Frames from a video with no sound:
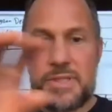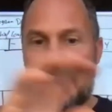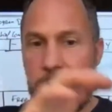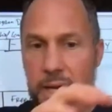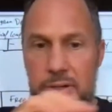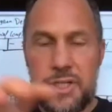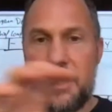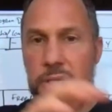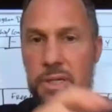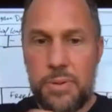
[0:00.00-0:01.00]
some energy
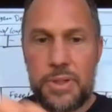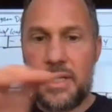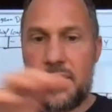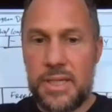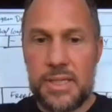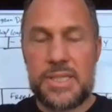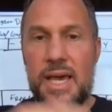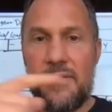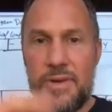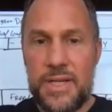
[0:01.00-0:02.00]
that you put into these
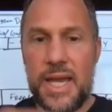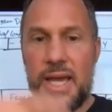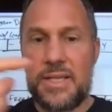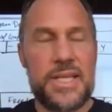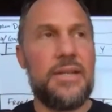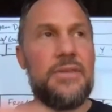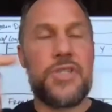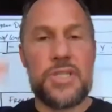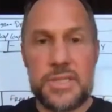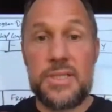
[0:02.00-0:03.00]
every day, instead of
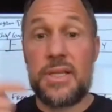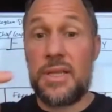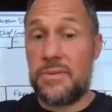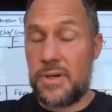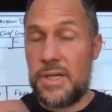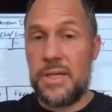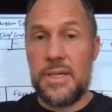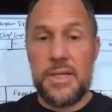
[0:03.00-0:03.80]
just the delivery,